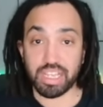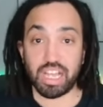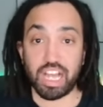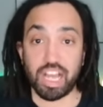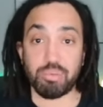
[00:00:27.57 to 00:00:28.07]

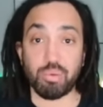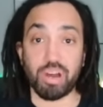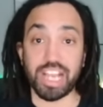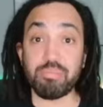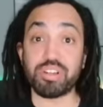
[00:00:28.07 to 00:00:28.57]
But what
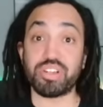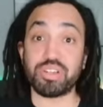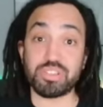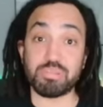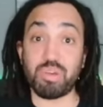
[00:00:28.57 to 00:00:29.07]
I am going to do
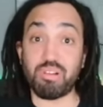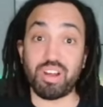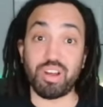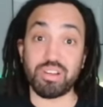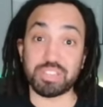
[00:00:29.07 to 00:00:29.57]

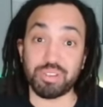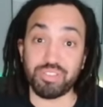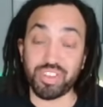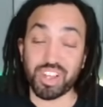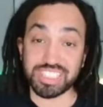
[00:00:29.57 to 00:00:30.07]
tomorrow is my
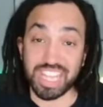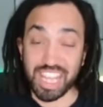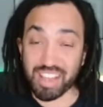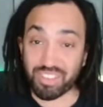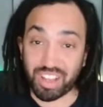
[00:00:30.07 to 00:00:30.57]
first
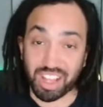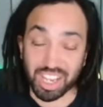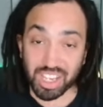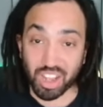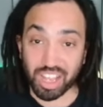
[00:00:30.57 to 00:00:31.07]
ever
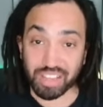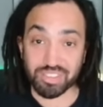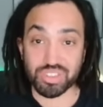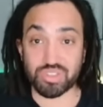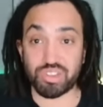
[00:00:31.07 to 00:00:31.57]
live
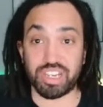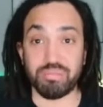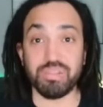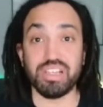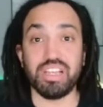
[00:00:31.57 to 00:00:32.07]
stream.